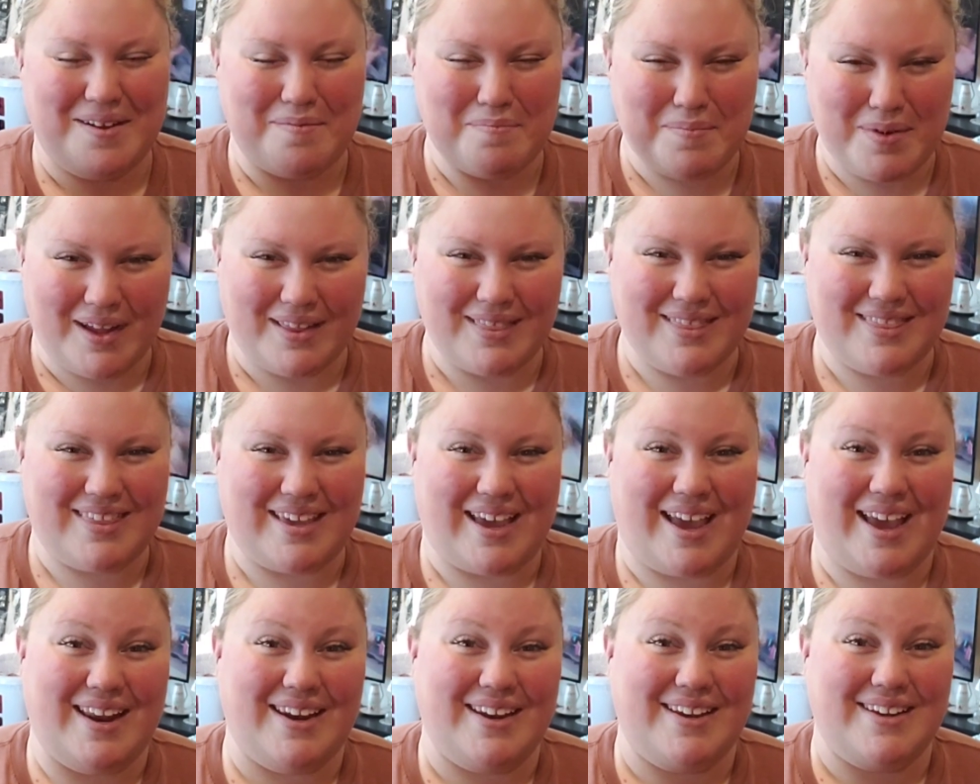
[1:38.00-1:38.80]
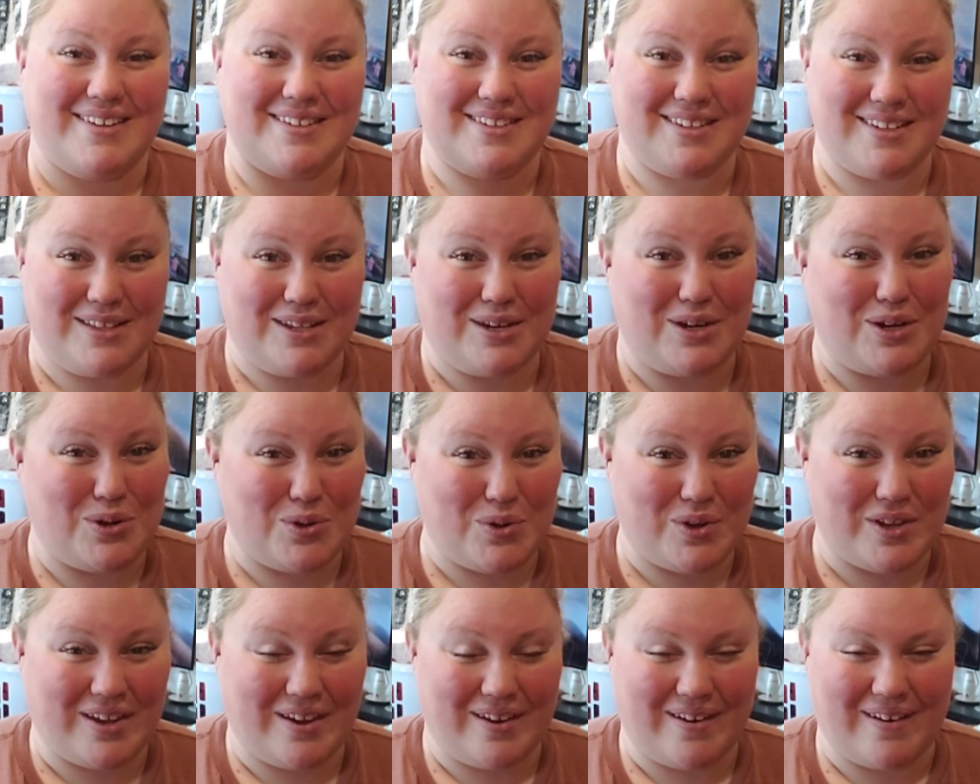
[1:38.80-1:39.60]
month and into the
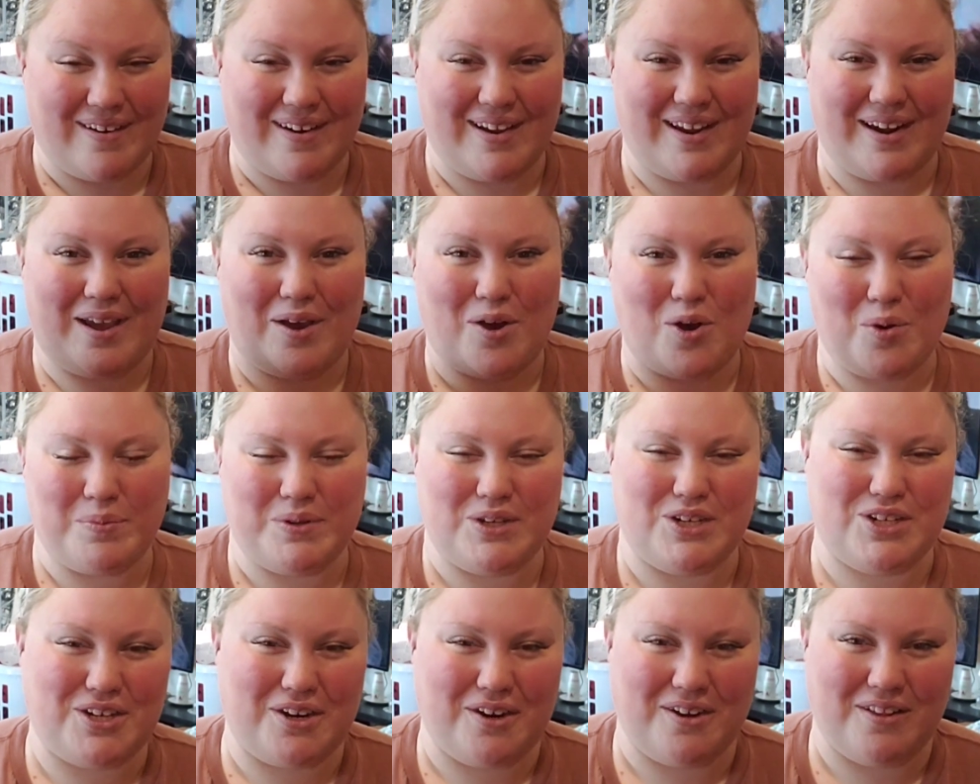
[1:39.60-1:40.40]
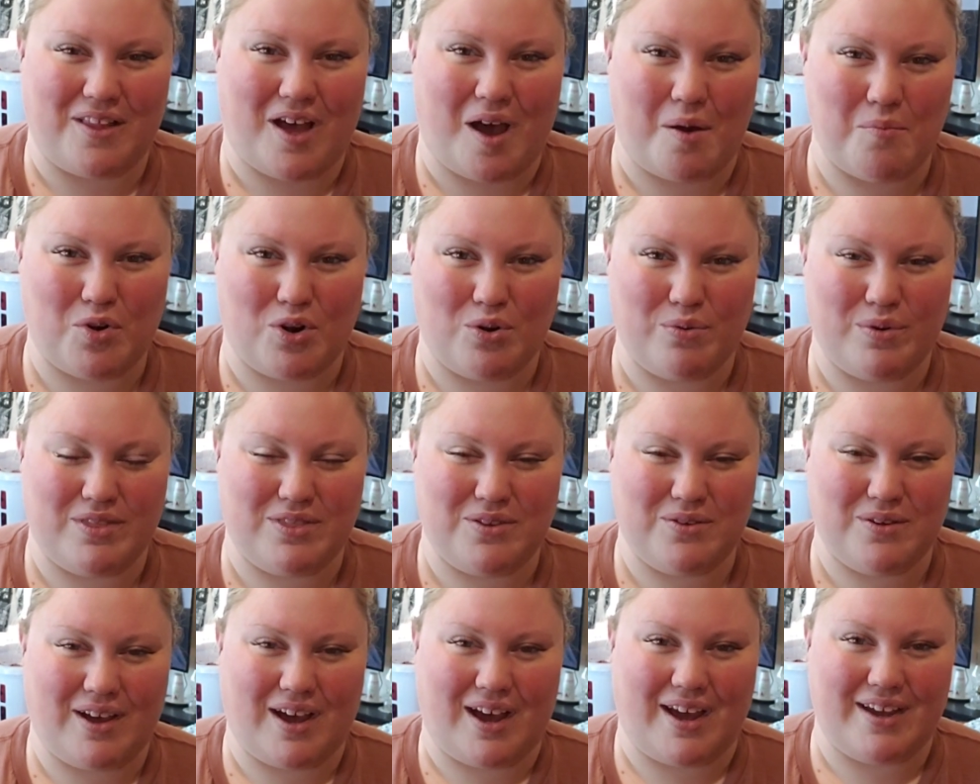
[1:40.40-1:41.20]
new year, and I hope to share a lot more with
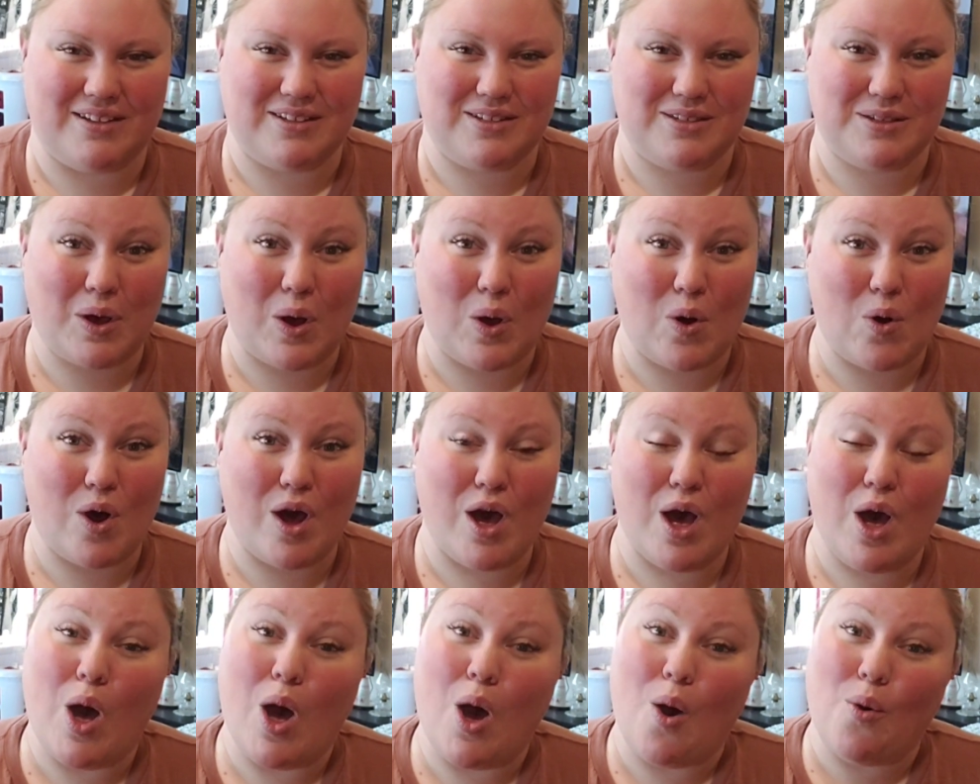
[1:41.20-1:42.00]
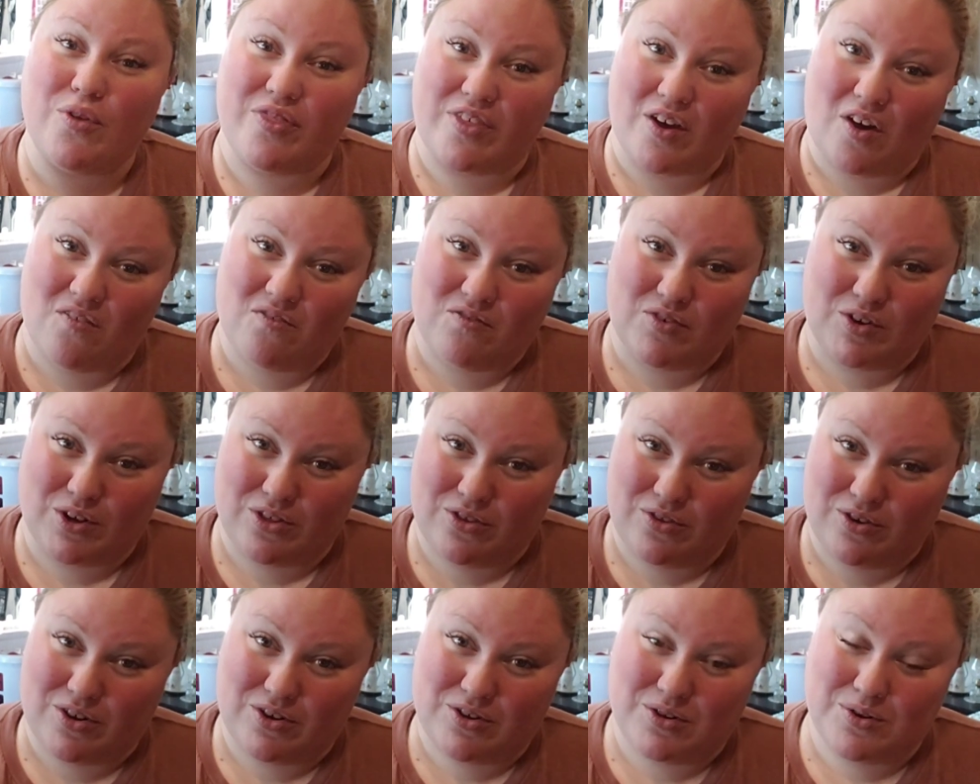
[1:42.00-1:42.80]
you guys. So without
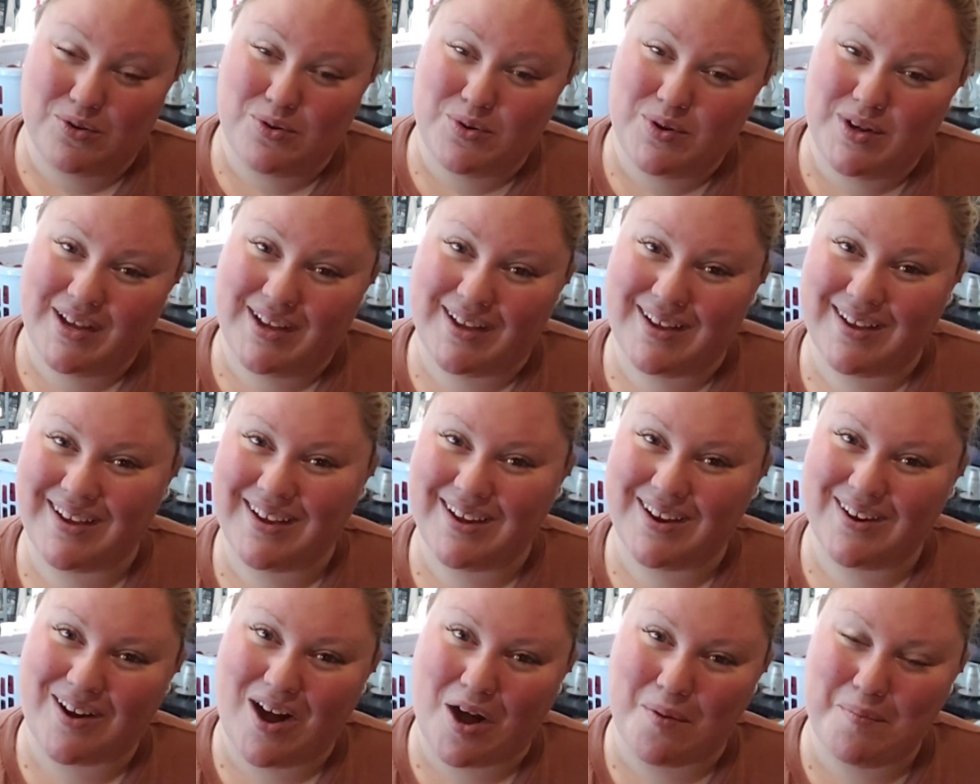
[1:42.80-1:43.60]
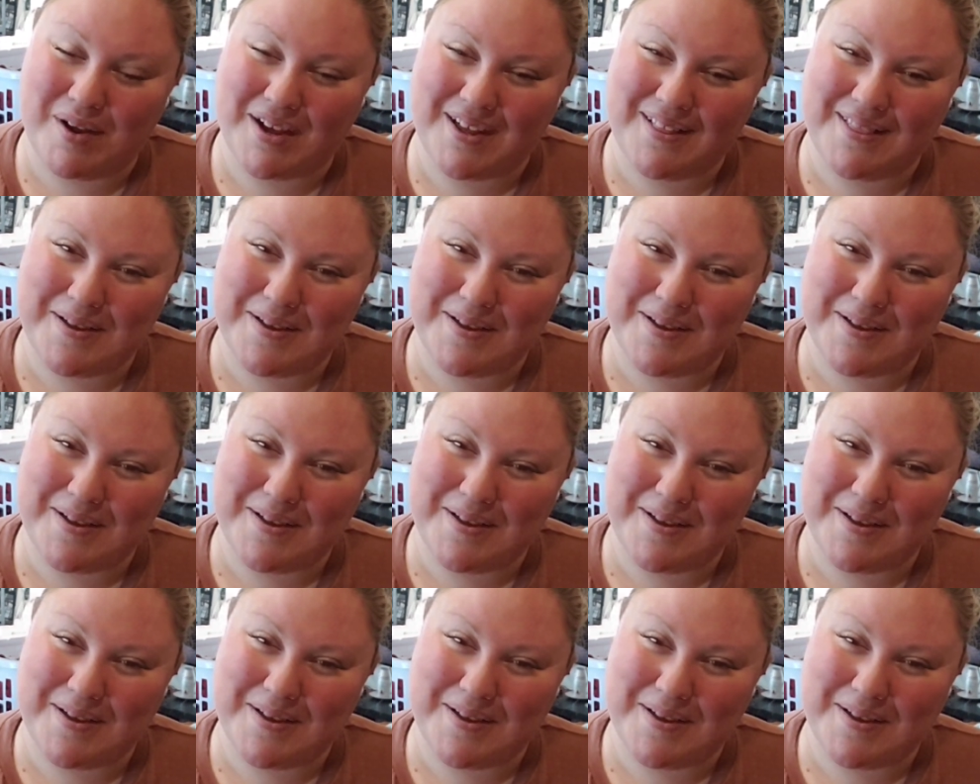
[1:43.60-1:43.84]
further ado, here are my